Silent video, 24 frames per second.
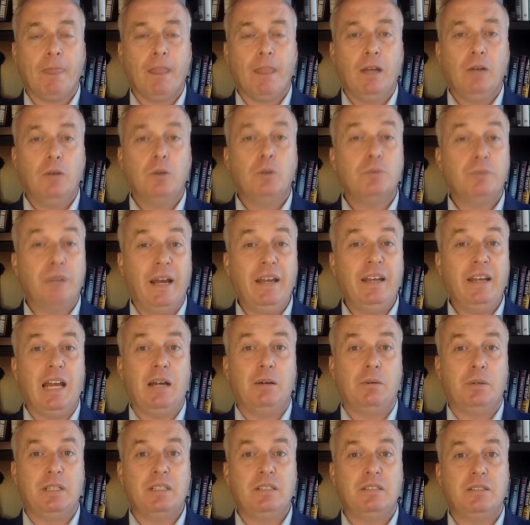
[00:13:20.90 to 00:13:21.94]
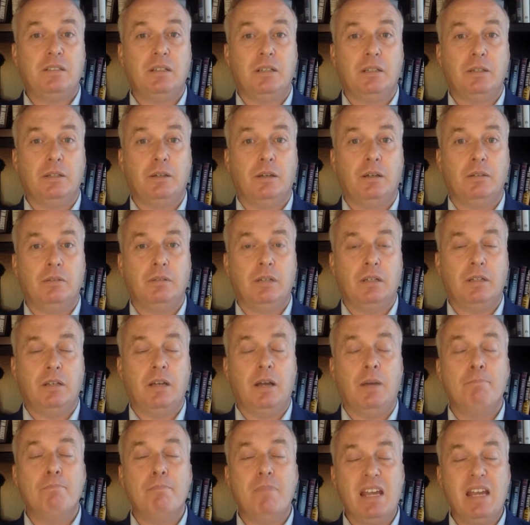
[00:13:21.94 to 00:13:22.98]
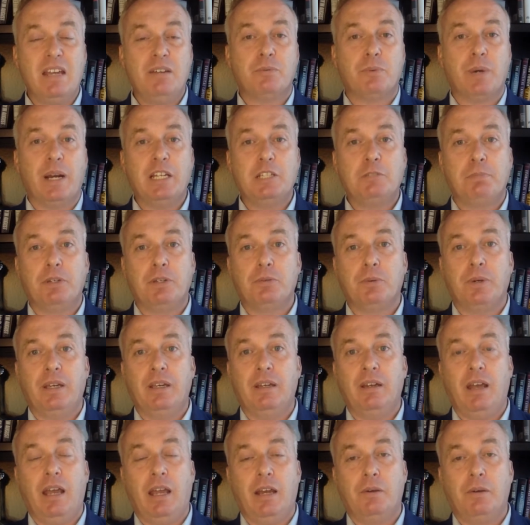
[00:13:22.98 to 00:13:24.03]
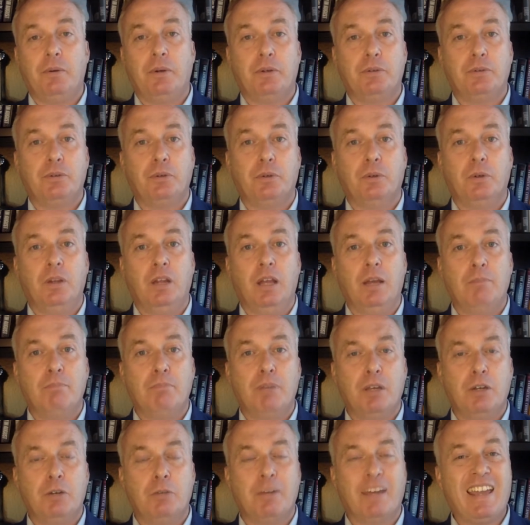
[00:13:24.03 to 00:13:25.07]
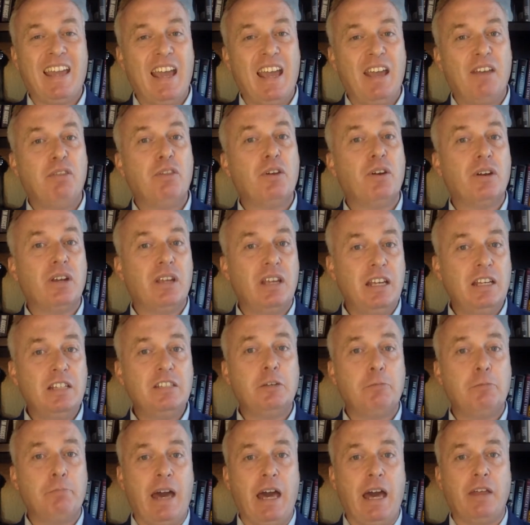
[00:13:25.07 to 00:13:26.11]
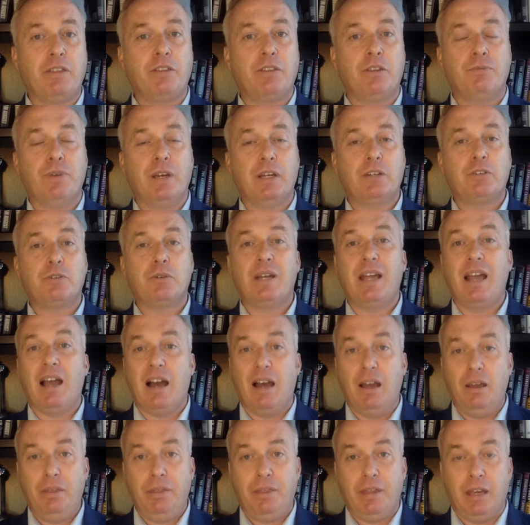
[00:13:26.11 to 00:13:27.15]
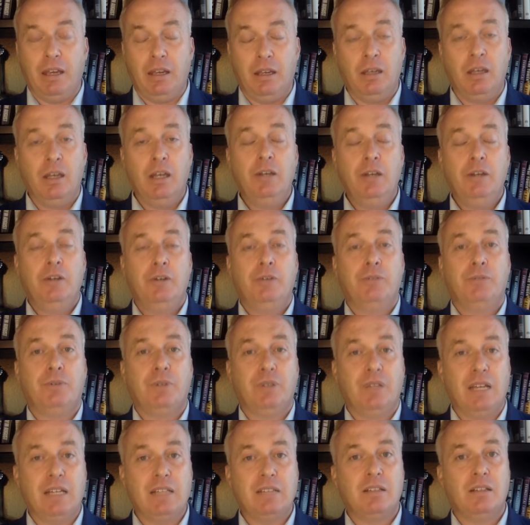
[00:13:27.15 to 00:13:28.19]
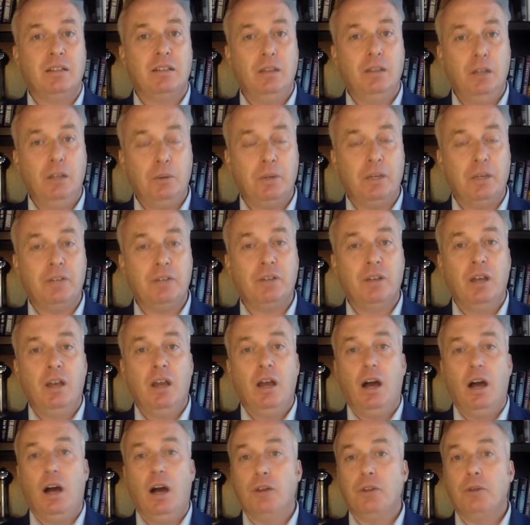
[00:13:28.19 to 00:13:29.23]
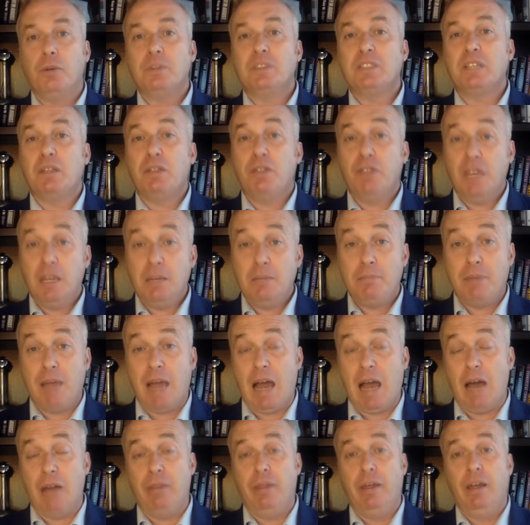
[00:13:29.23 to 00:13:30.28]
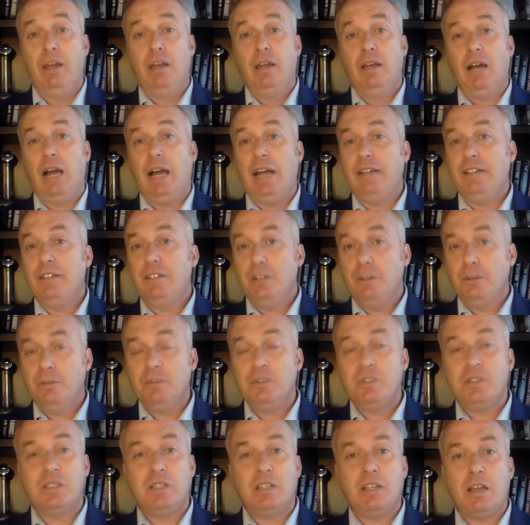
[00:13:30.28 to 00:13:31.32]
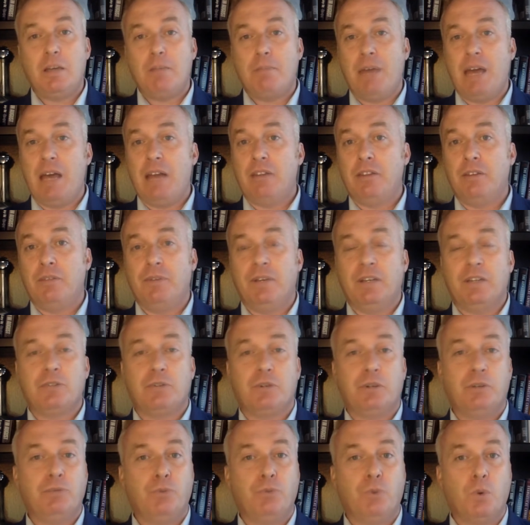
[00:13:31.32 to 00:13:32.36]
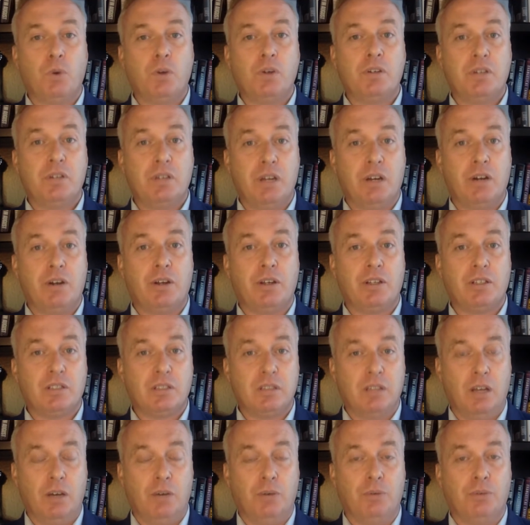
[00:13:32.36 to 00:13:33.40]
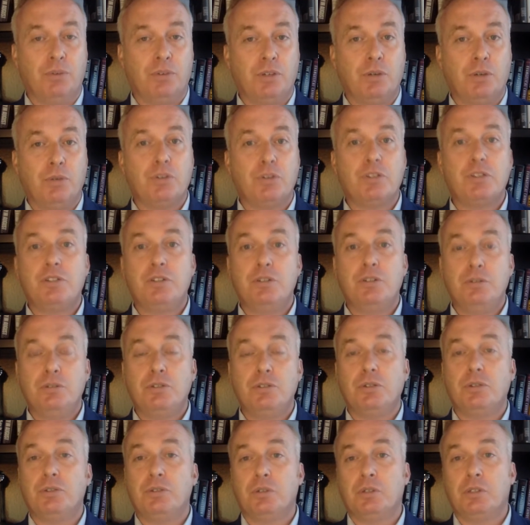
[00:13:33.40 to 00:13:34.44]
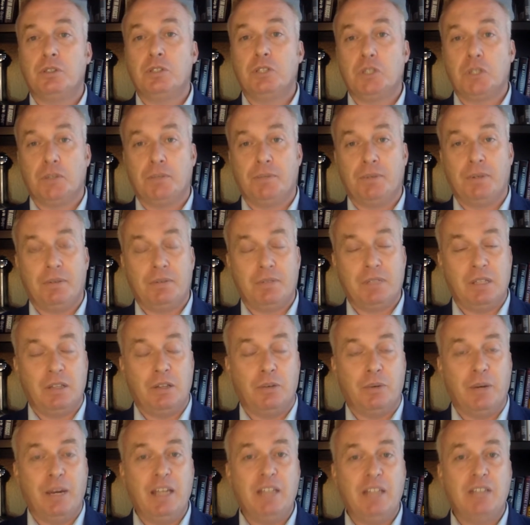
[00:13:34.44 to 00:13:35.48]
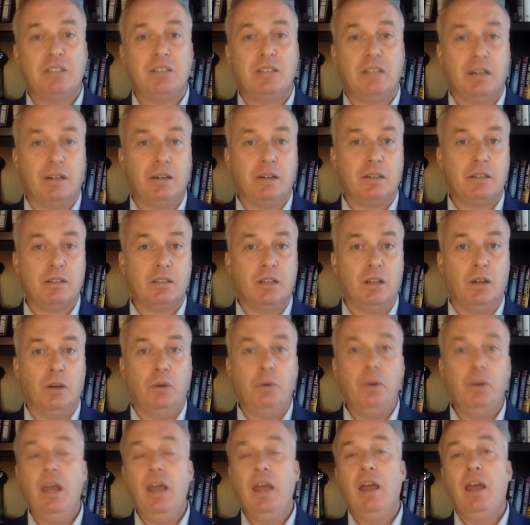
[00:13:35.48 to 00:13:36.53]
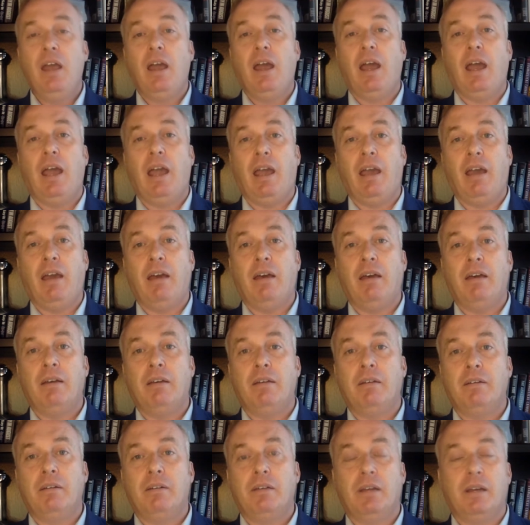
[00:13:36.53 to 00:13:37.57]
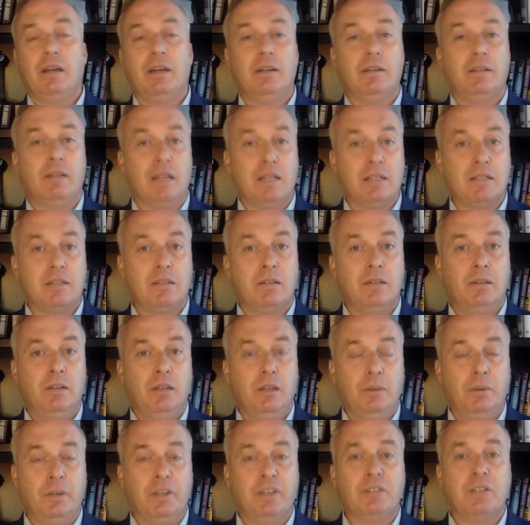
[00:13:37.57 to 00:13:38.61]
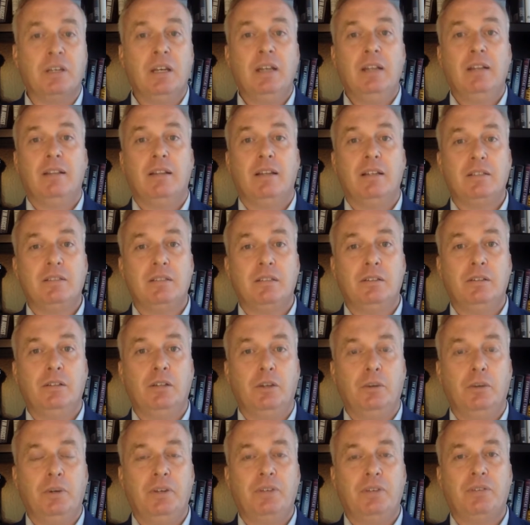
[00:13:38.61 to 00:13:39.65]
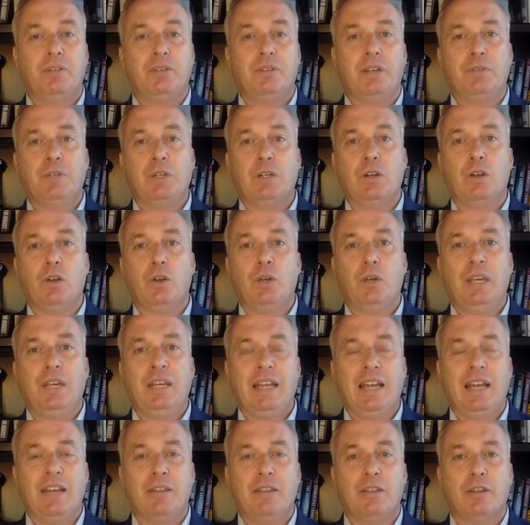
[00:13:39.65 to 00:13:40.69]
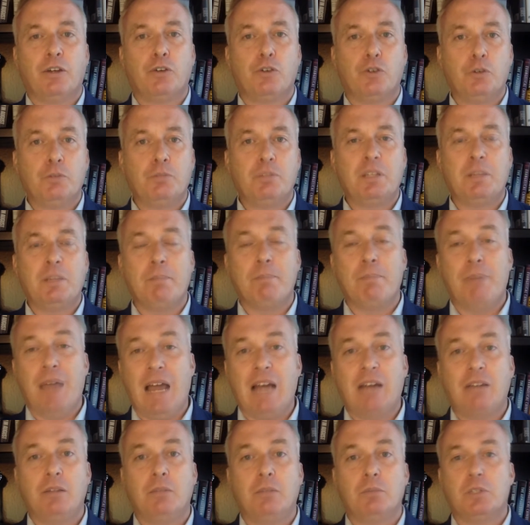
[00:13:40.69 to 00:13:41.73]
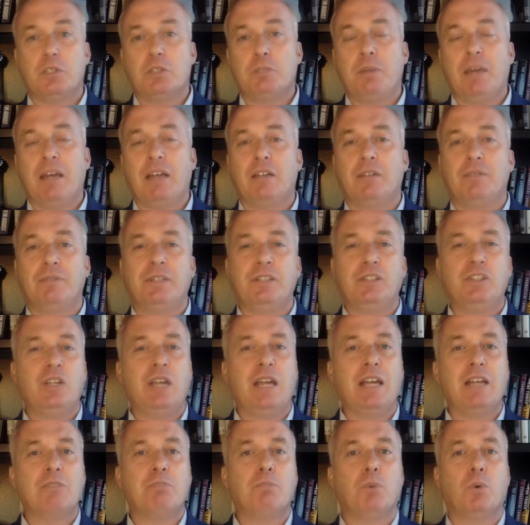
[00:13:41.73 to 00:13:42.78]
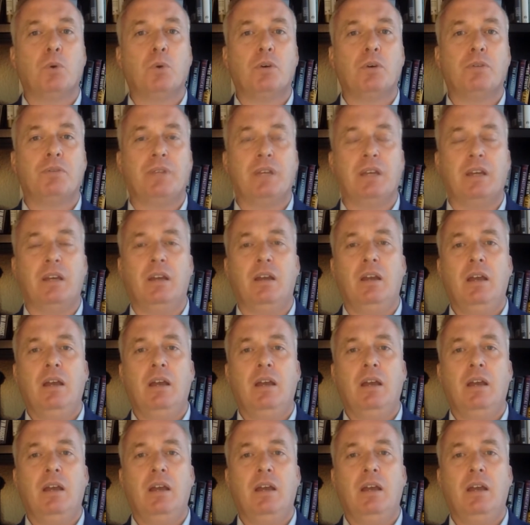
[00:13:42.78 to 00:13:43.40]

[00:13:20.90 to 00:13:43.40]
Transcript: Well, right now, it is still a main race between Erin O'Toole and Peter McKay. There is a path to victory, I think, for Leslyn Lewis, although it's a thin path. I don't see a path to victory for Derek Sloan. So there's two social conservatives in the race, Derek Sloan and Leslyn Lewis. Leslyn Lewis, if you're looking at the groups that back them respectively, she has more of the